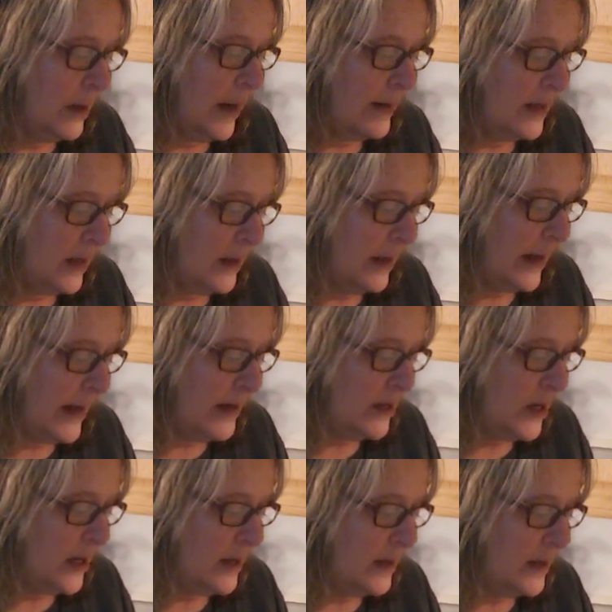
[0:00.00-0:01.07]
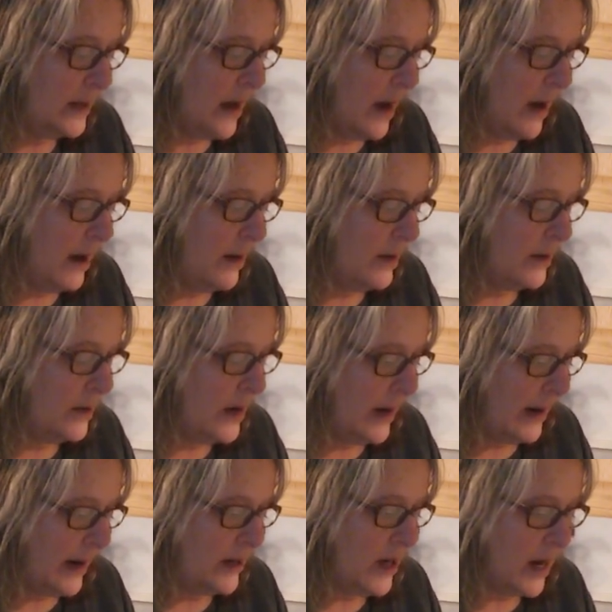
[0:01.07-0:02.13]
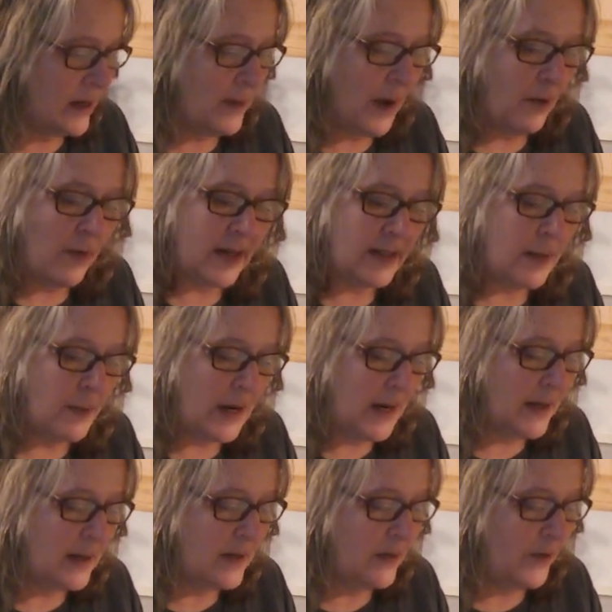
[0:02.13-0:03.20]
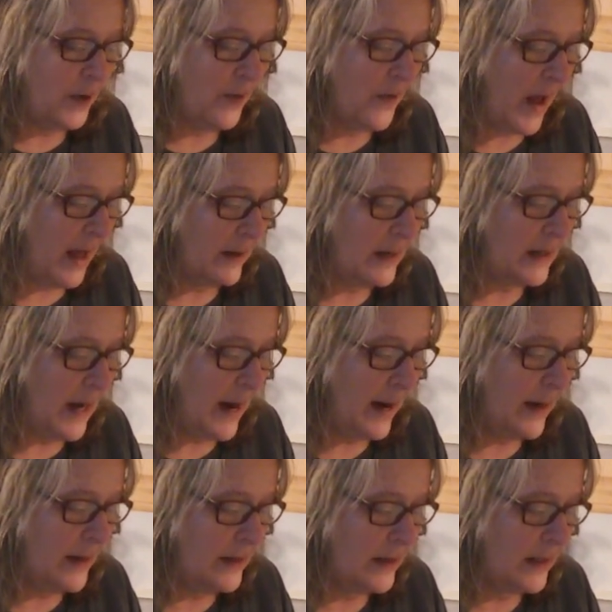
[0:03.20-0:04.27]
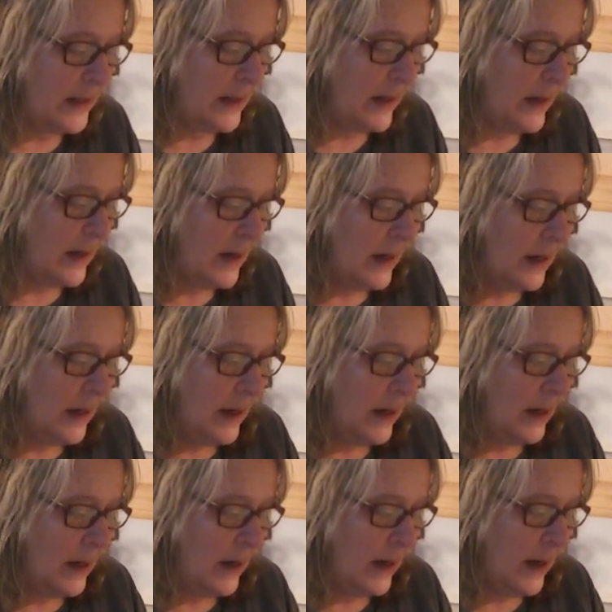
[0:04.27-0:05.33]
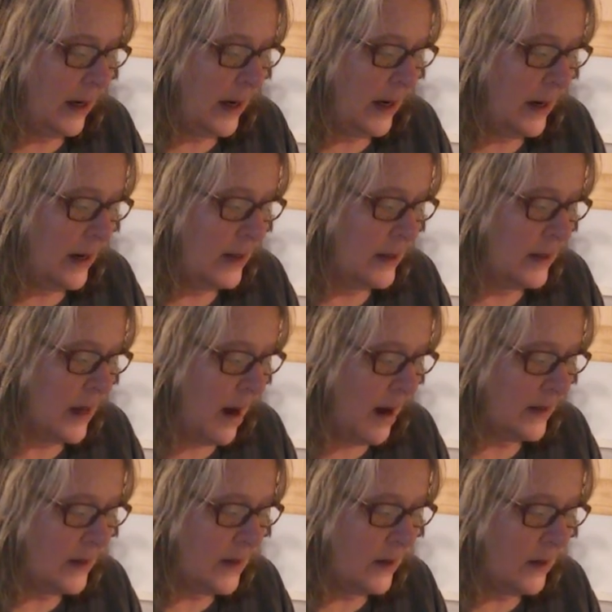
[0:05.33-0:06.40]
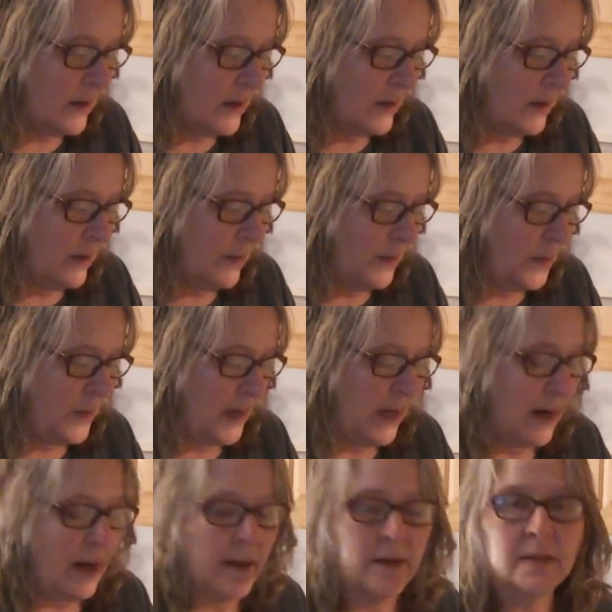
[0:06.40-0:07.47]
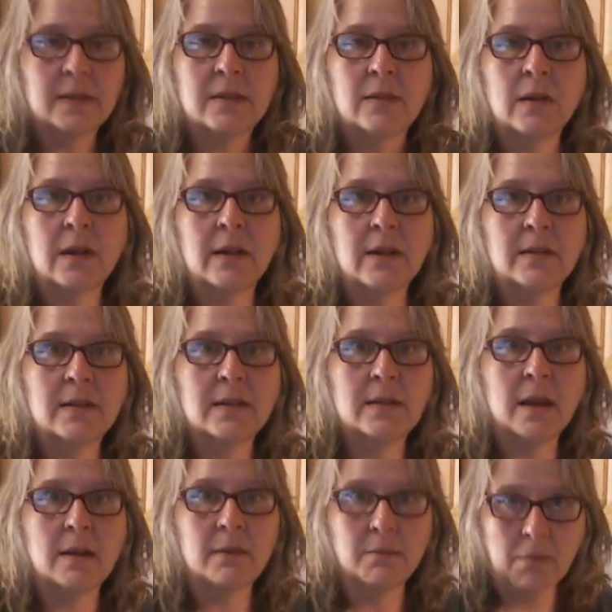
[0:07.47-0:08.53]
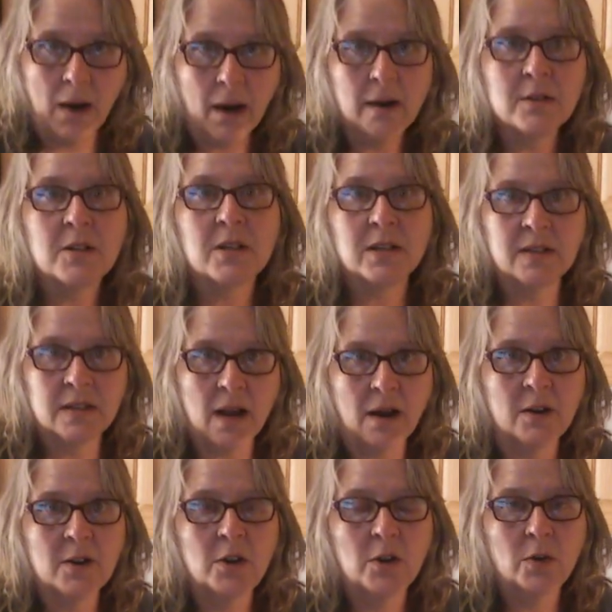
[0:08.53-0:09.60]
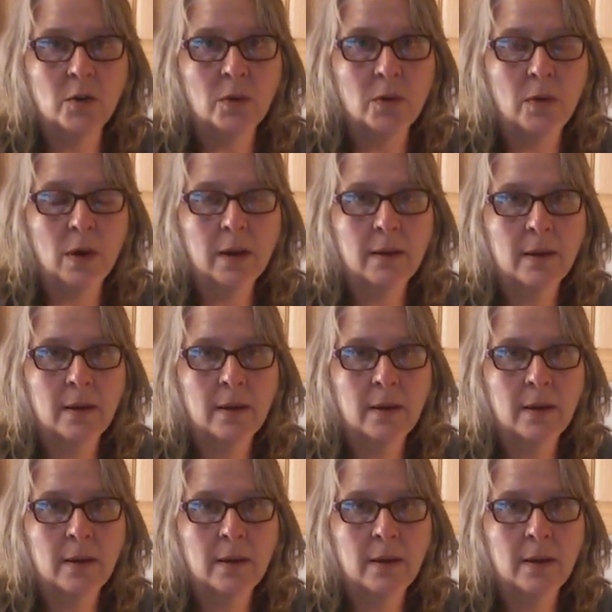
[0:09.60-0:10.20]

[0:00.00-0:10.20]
I said the last chance, and I talked about recipes for Valentine's. And also because it's March is our new